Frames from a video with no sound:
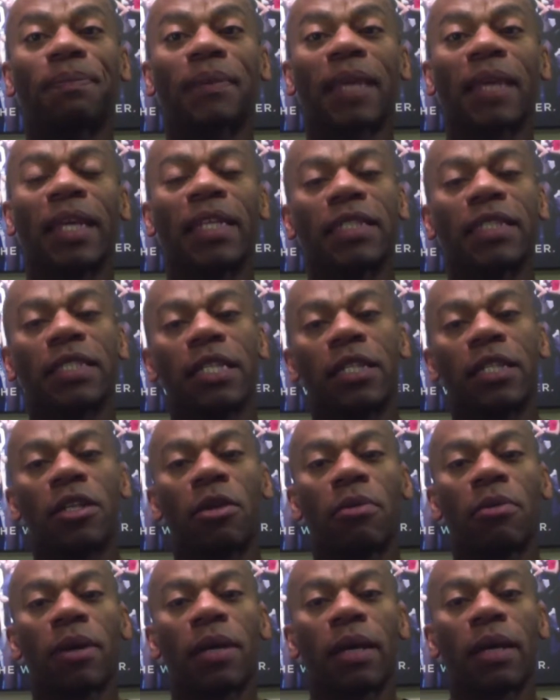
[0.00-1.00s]
and it's in no
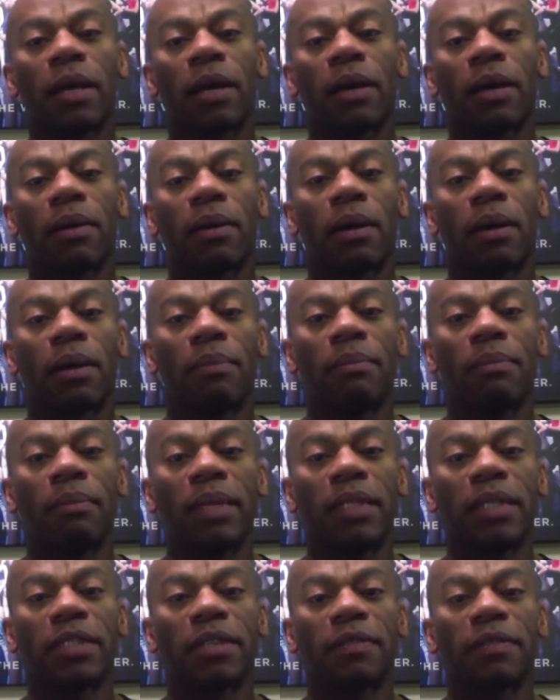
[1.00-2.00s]
way a
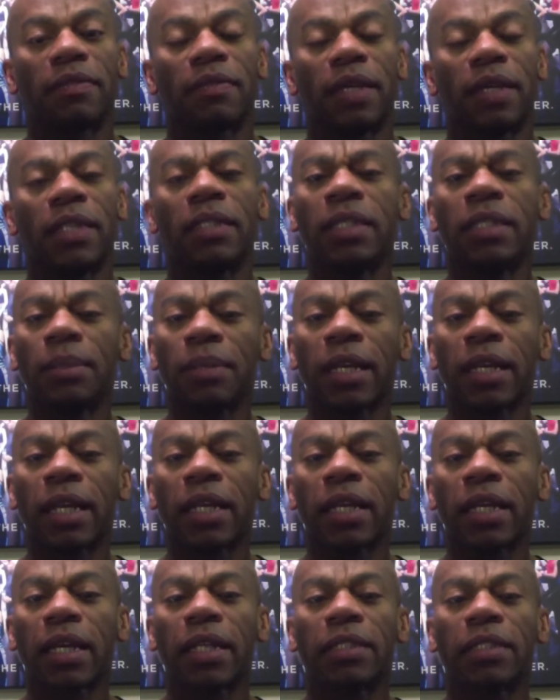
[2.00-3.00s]
means of
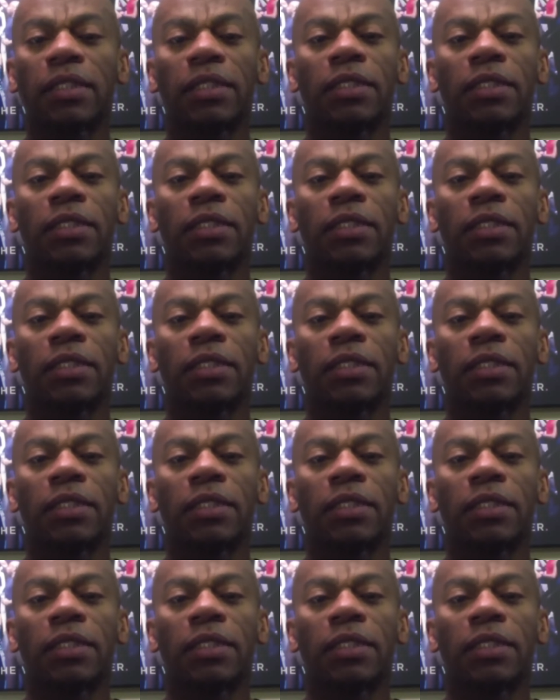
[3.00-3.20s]
intimidating. It's